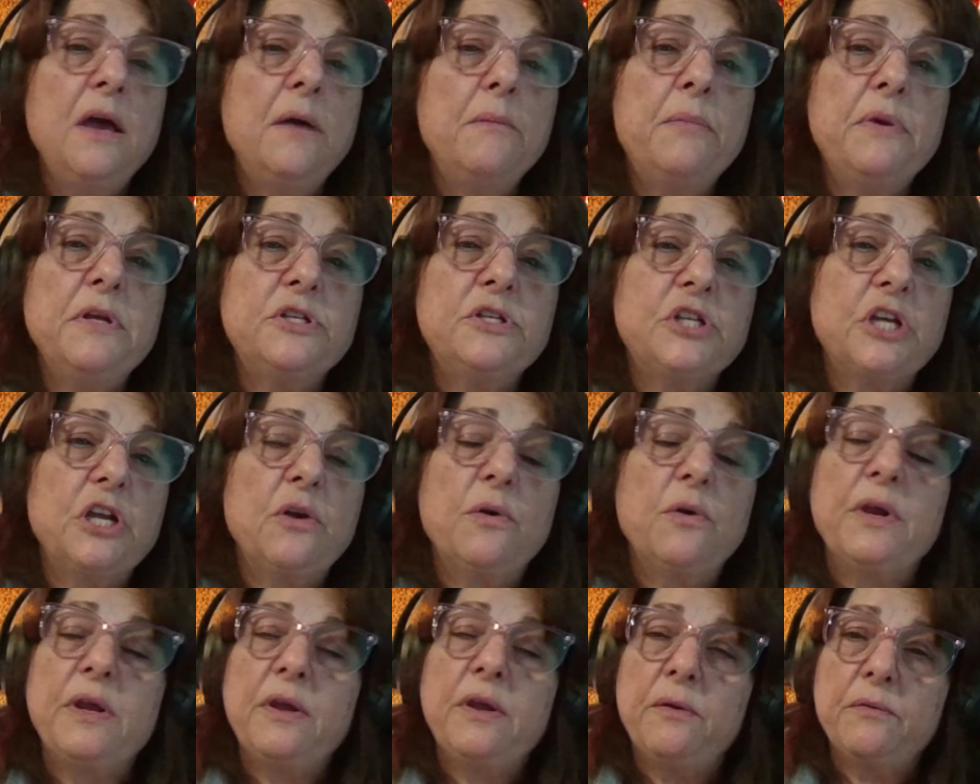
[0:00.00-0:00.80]
But
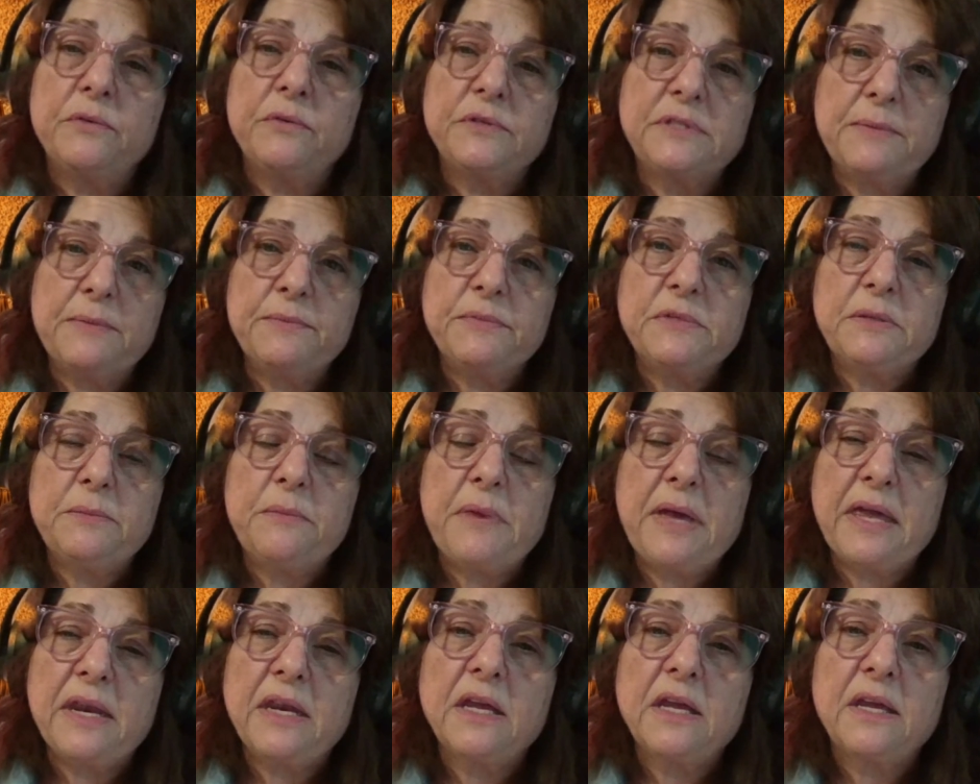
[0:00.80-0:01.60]
generally,
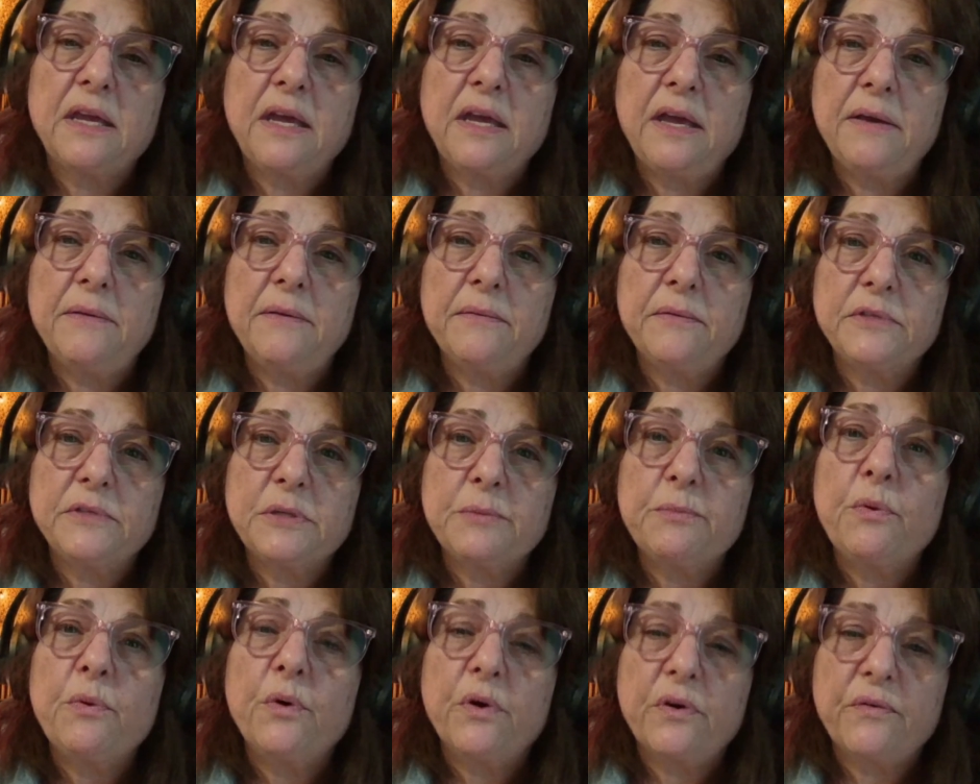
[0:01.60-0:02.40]
symptomatic
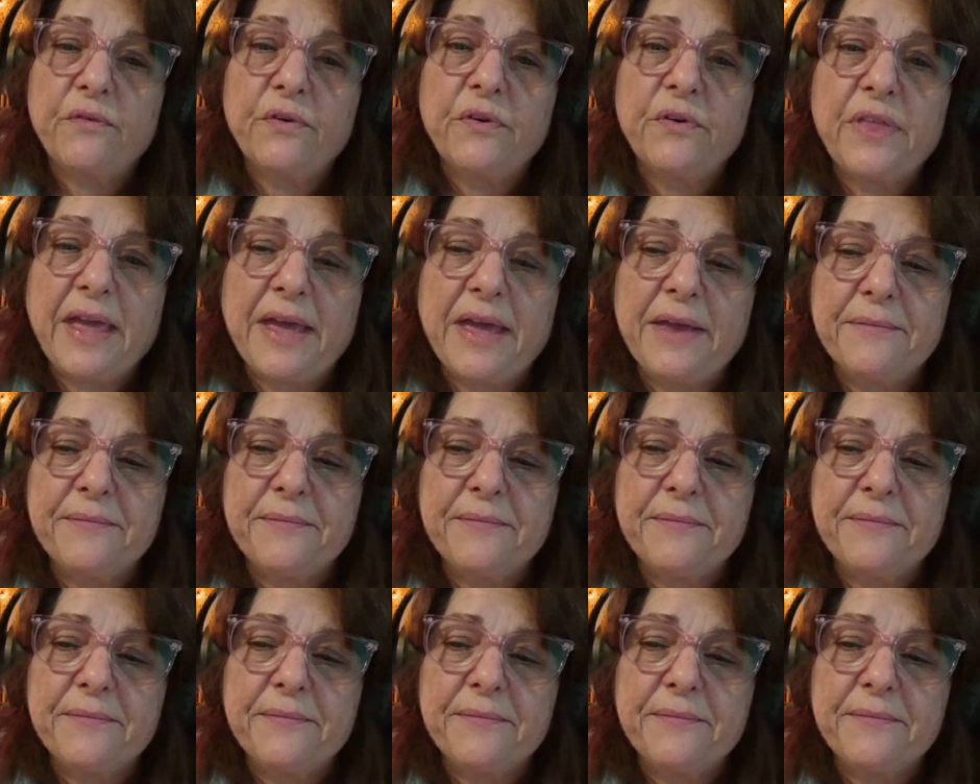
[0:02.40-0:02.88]
support for that.